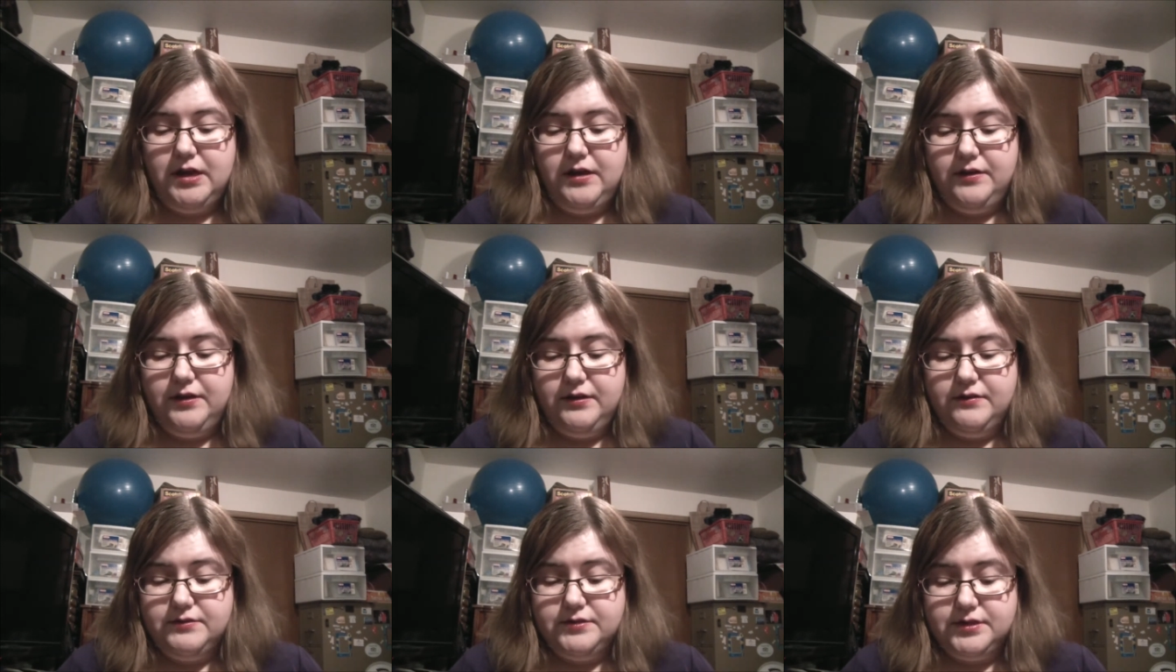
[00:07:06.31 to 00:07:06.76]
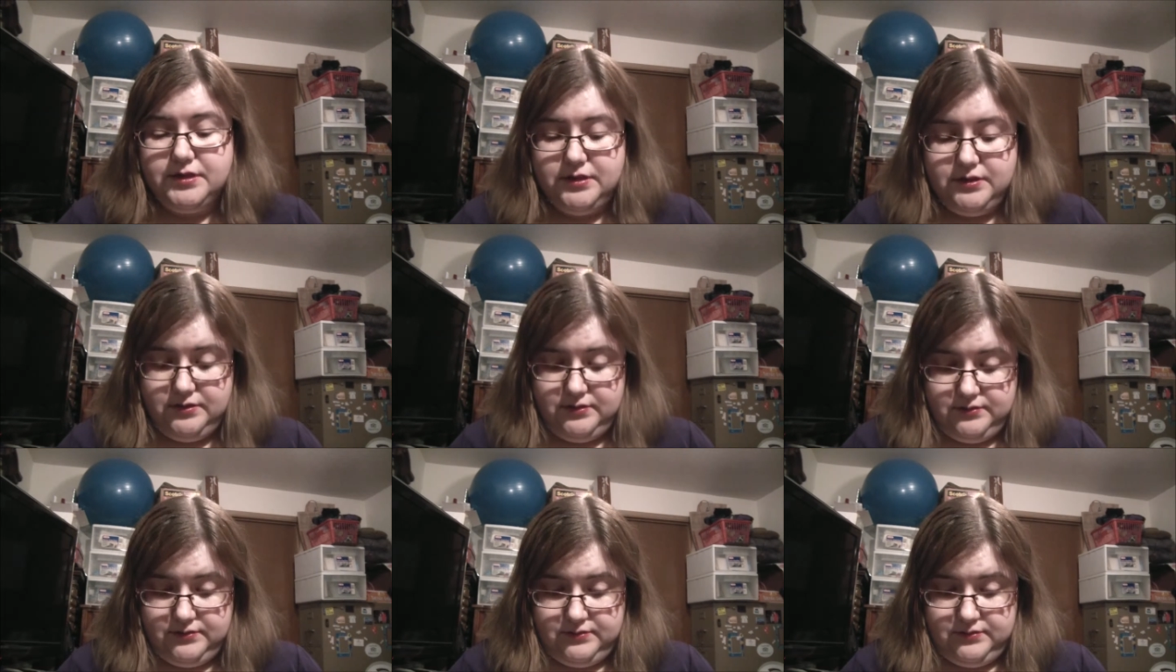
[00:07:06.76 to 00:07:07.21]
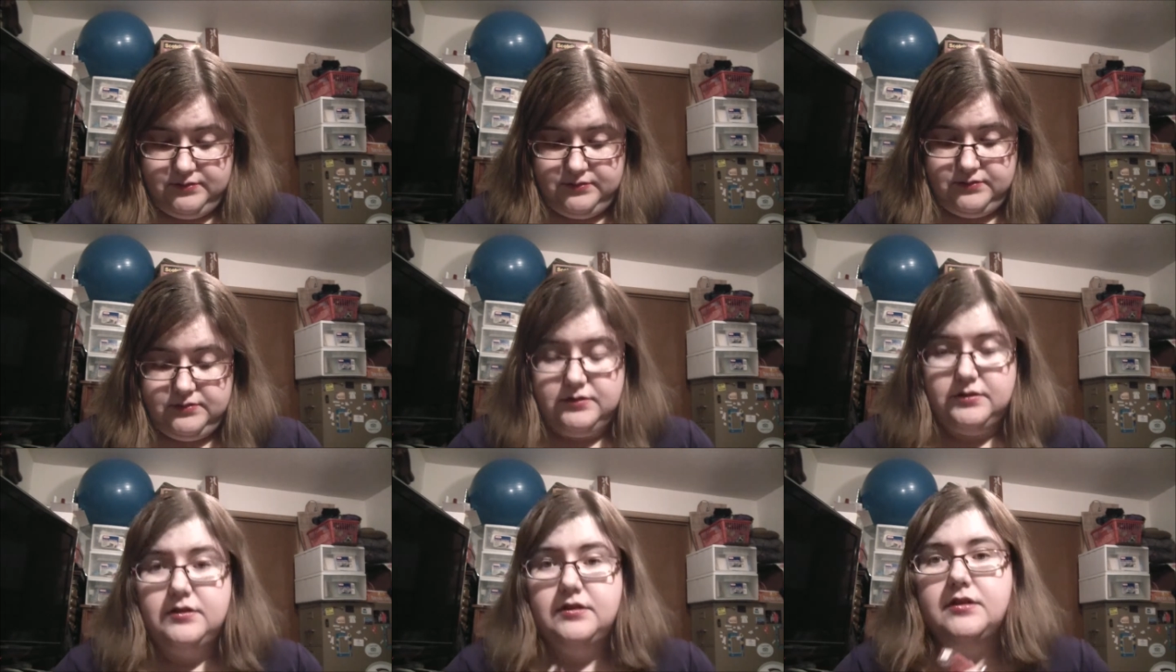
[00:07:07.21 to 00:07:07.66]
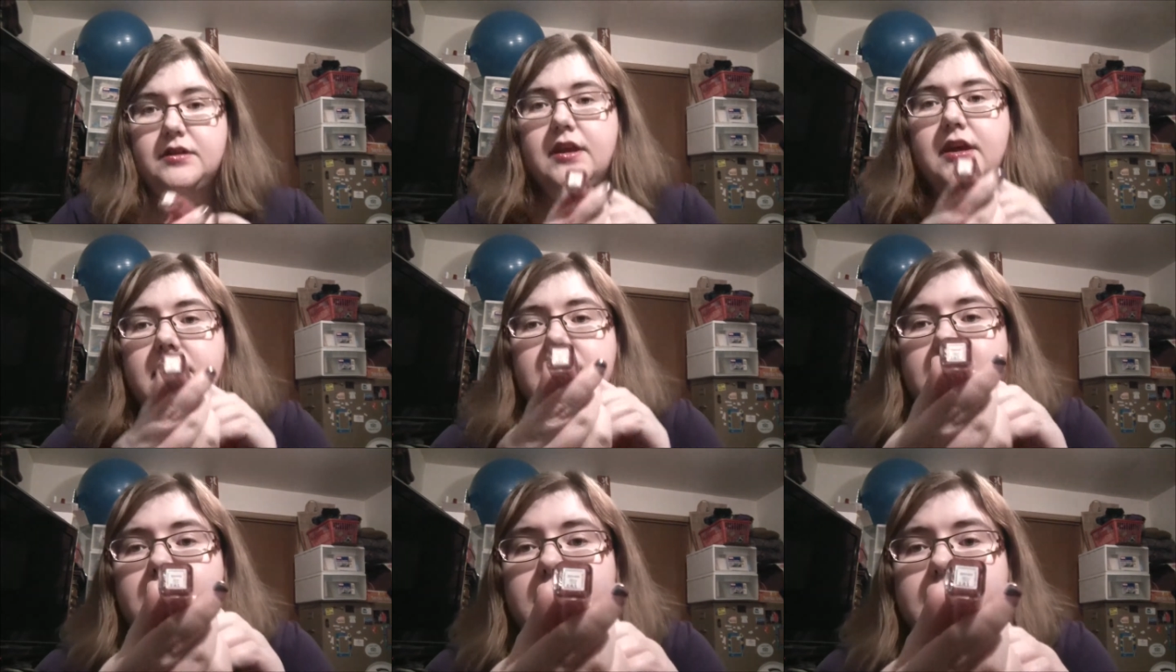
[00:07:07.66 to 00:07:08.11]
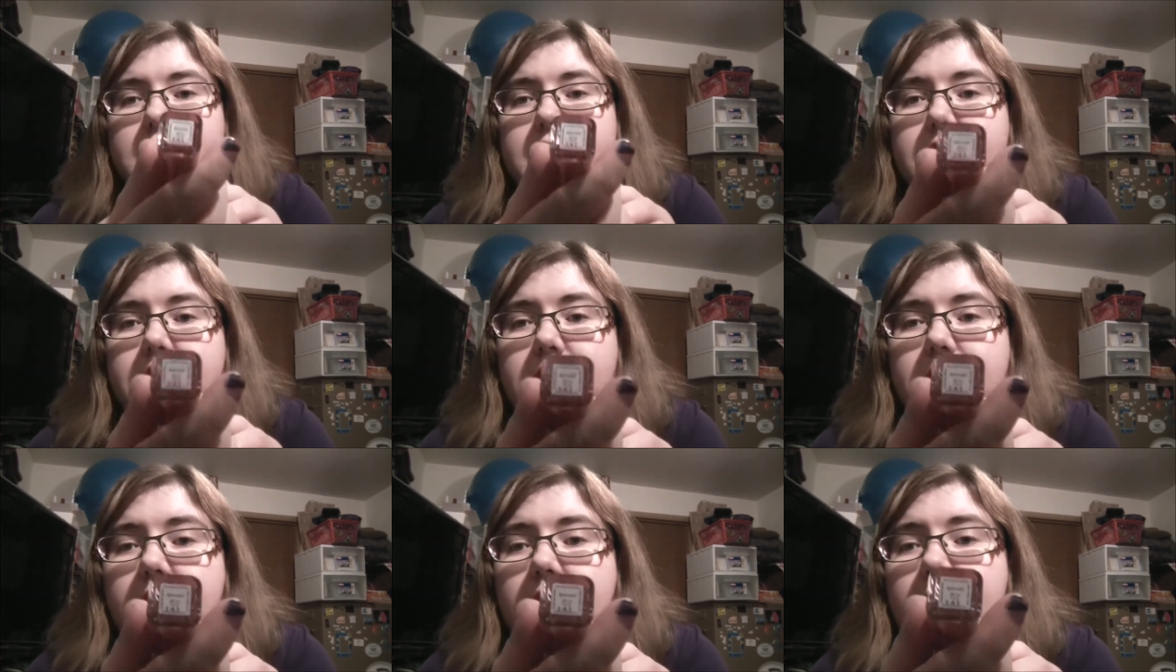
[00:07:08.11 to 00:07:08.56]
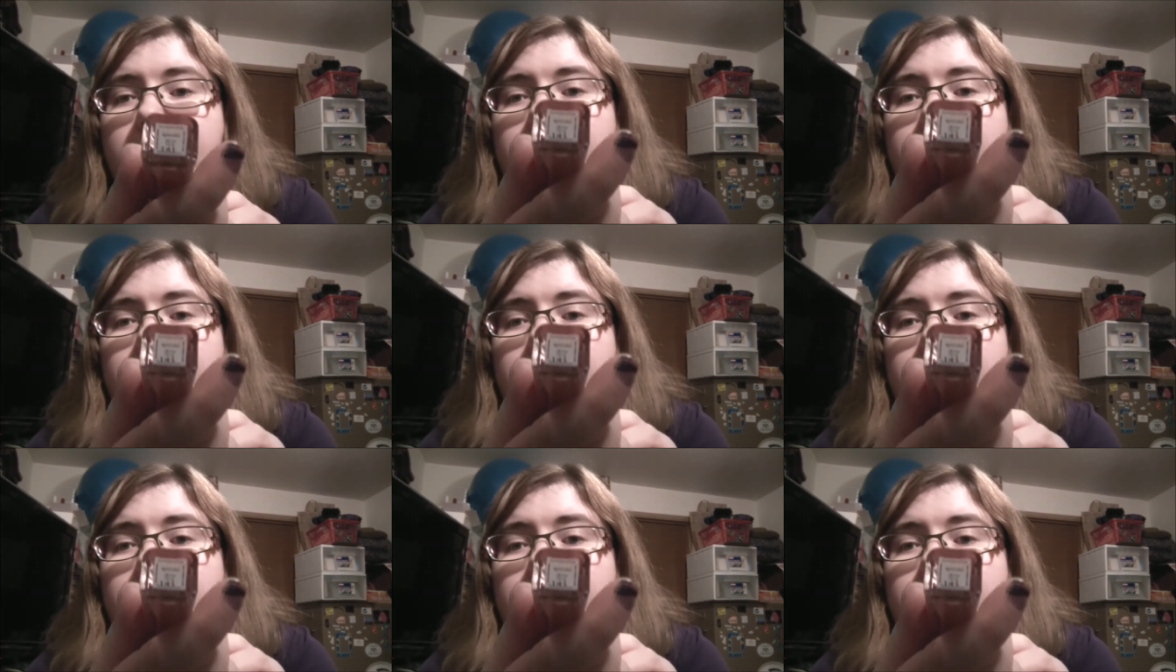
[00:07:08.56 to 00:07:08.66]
I'll use it. Uh, can you see